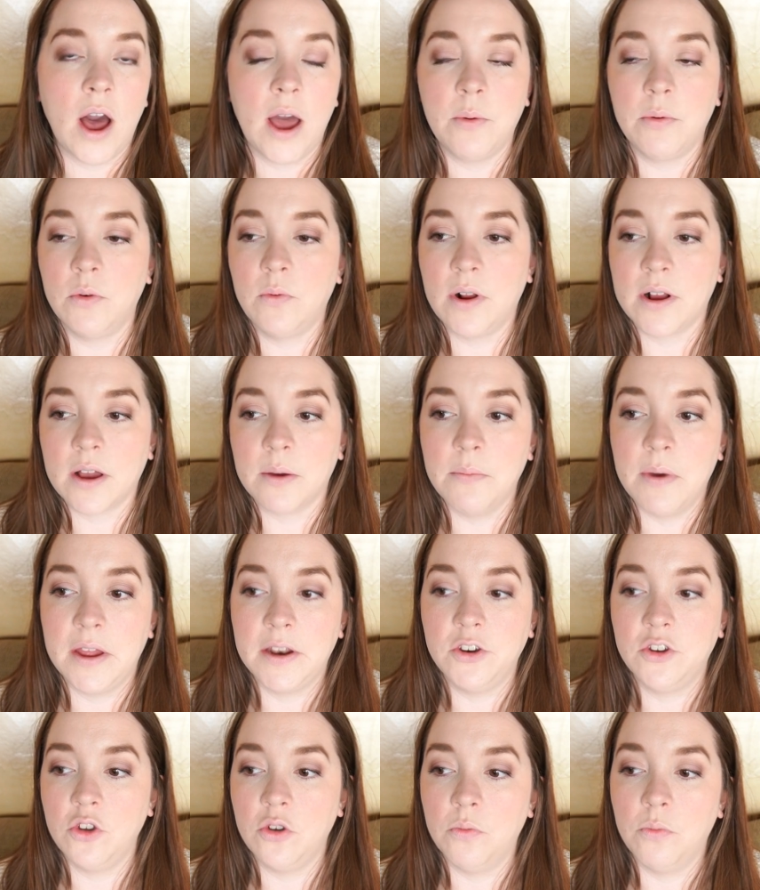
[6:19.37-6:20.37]
I would
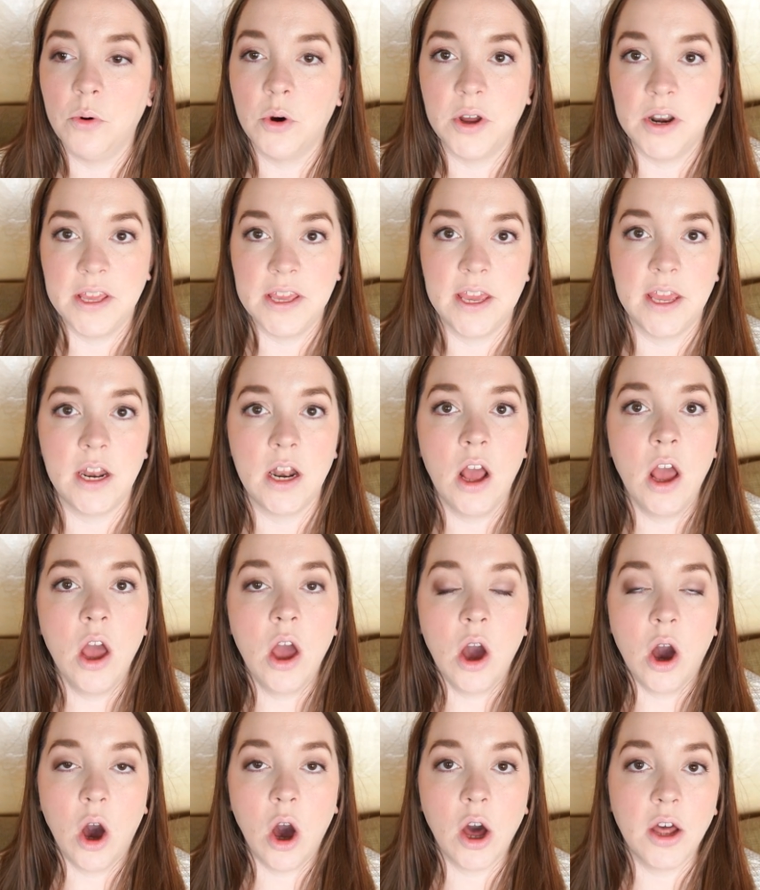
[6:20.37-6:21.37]
recommend you putting it
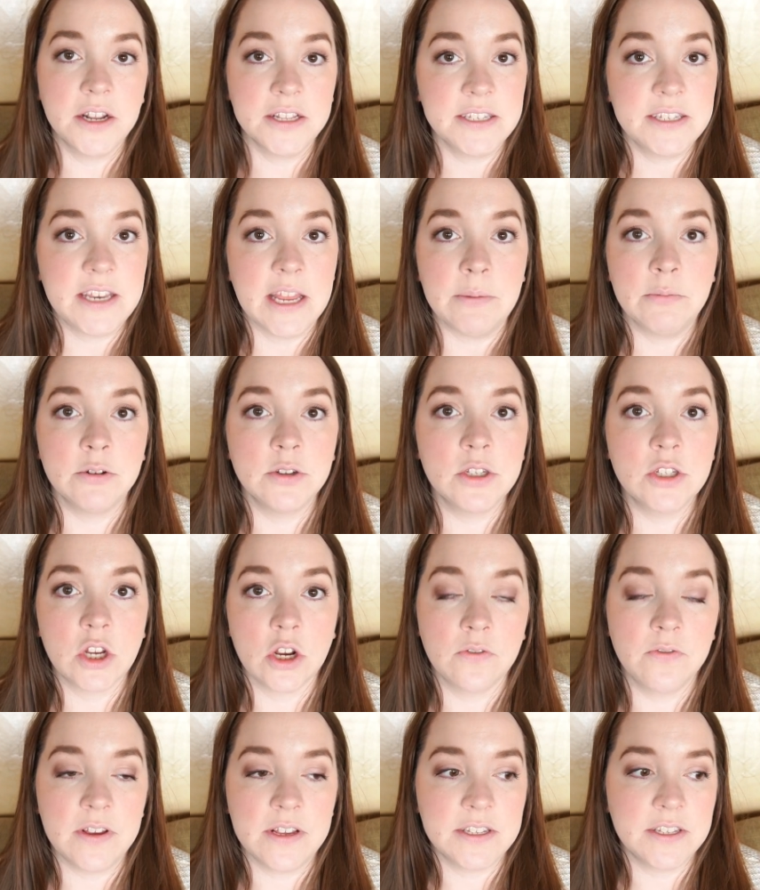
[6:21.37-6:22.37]
on a stable
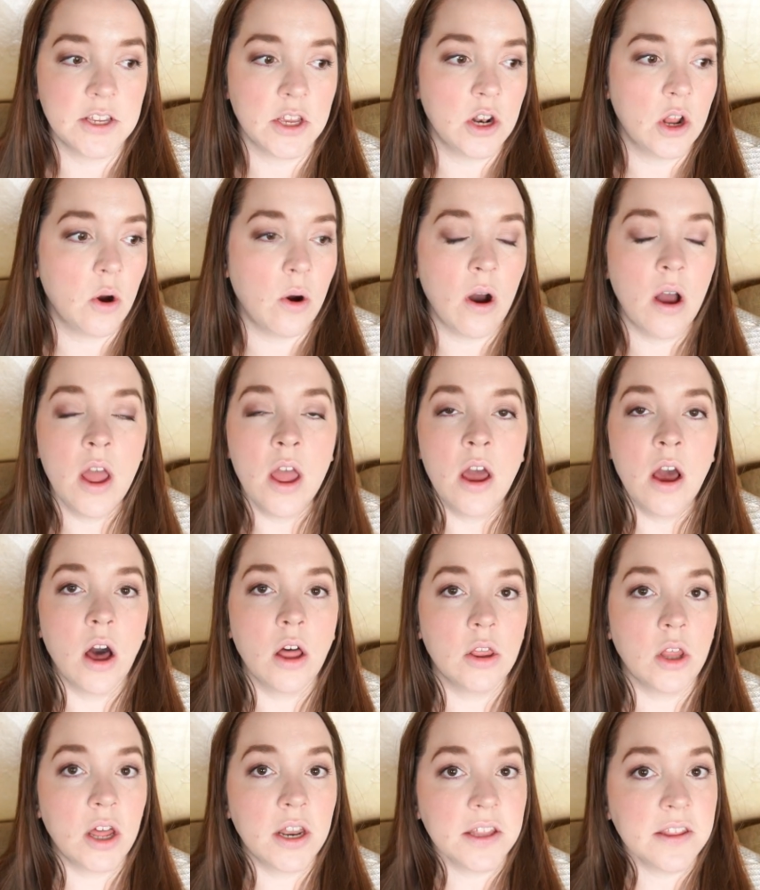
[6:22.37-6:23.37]
surface. You know,
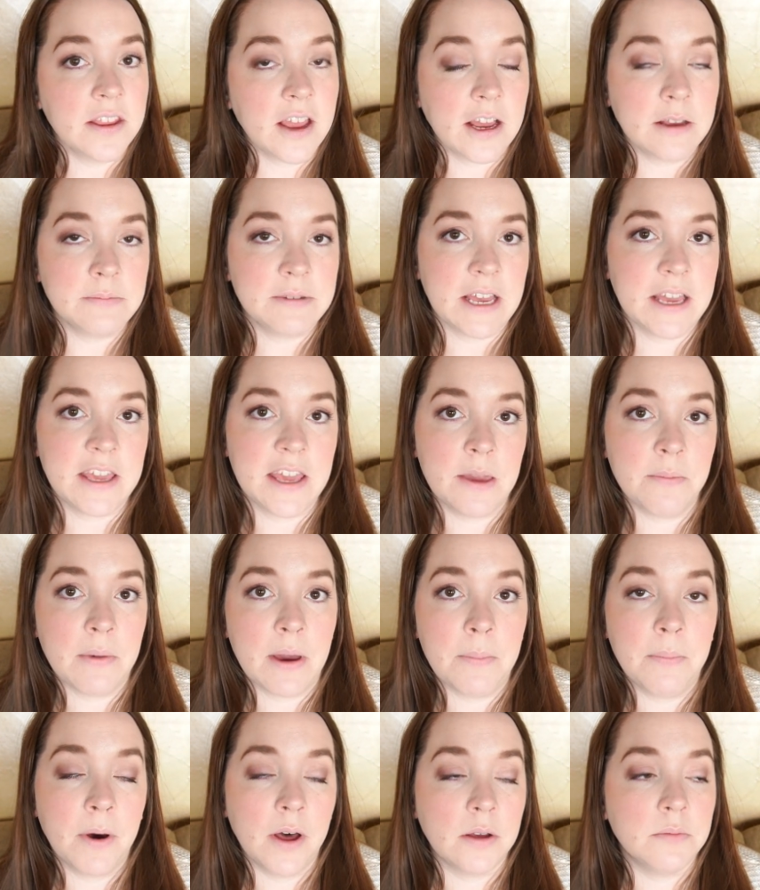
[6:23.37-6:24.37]
a lot of times I keep
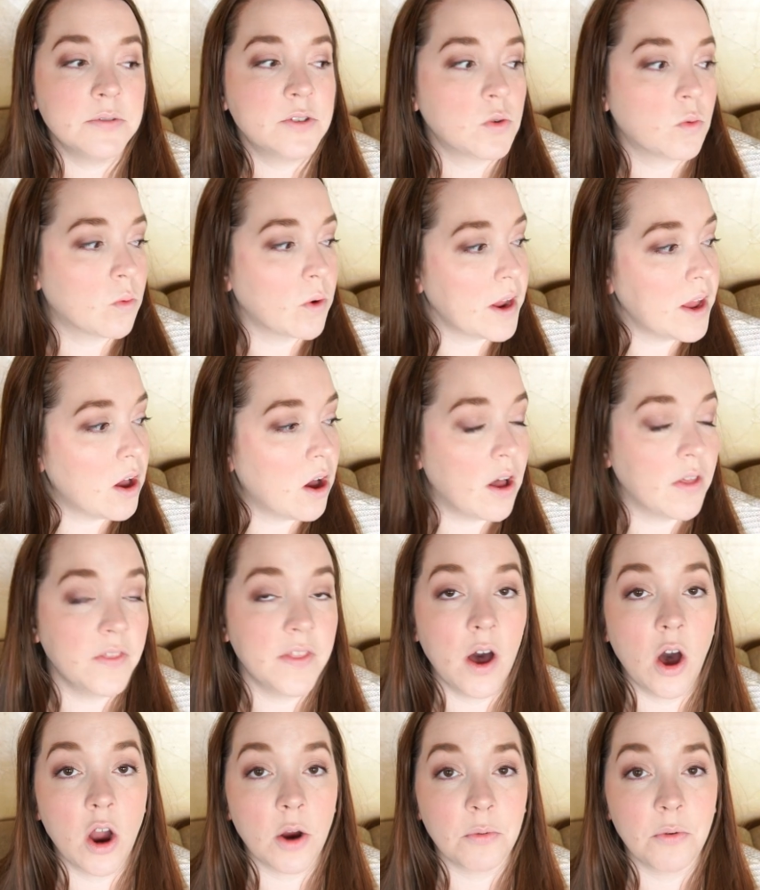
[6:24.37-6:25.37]
my pumps right on
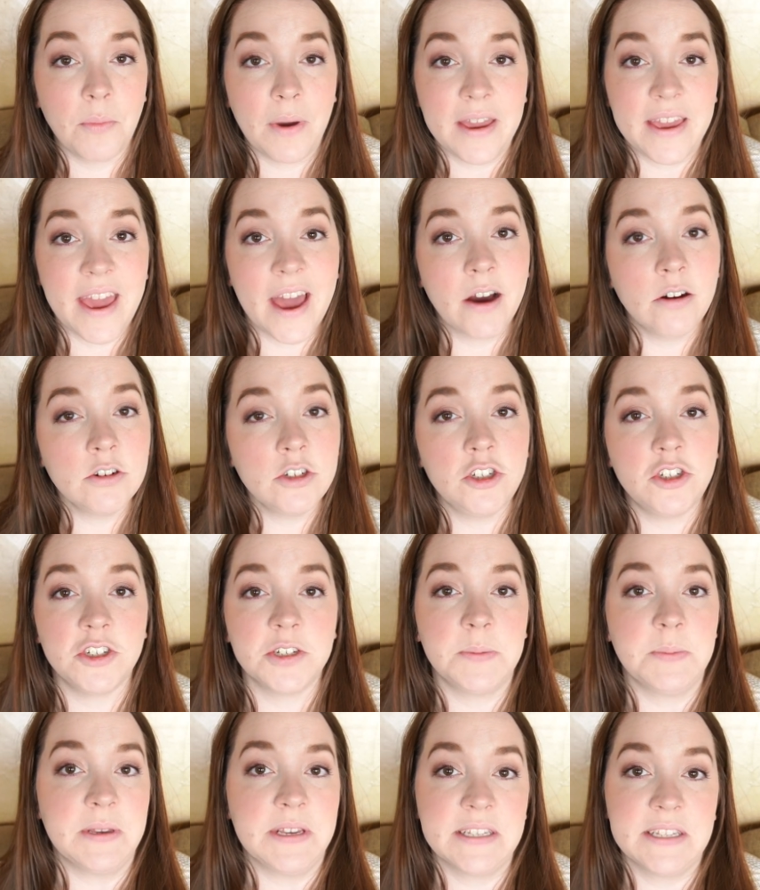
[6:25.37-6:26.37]
the arm of my couch
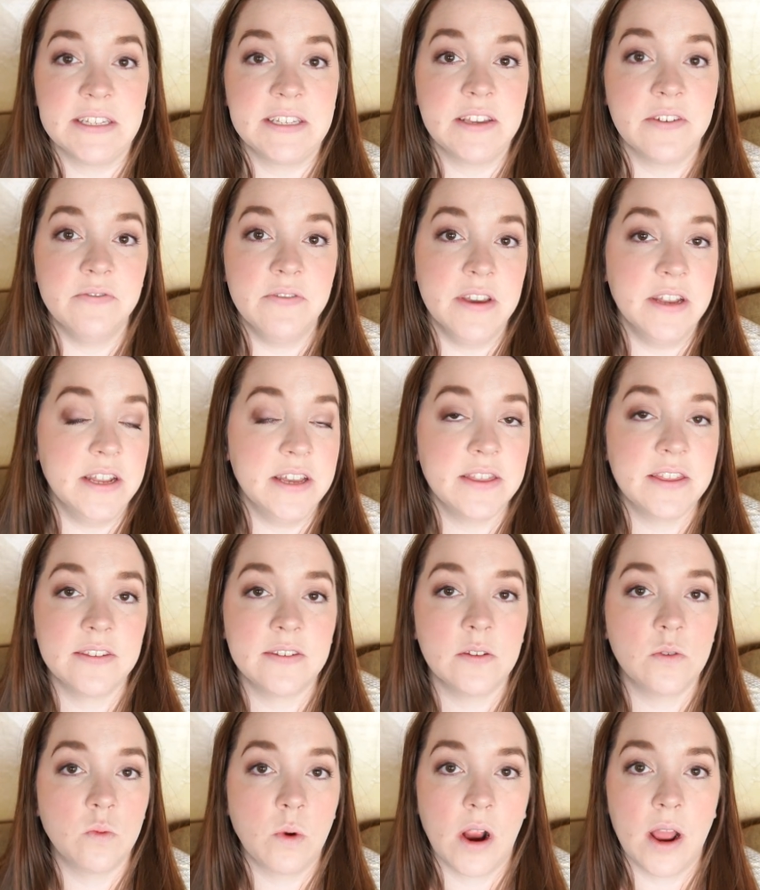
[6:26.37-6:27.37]
just because it's convenient.
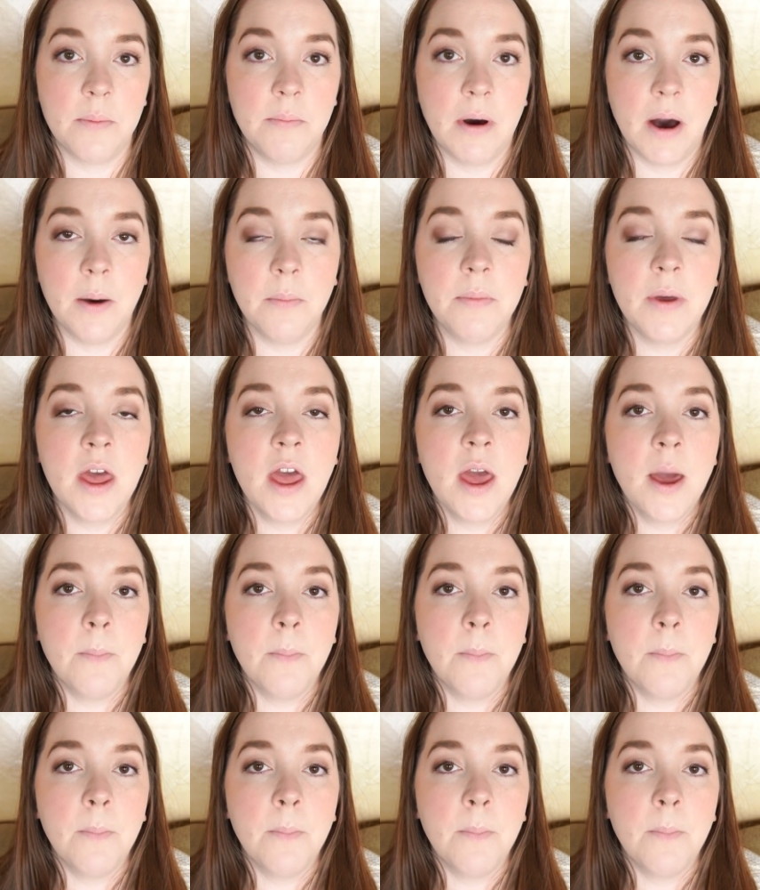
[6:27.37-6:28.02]
This is where I pump.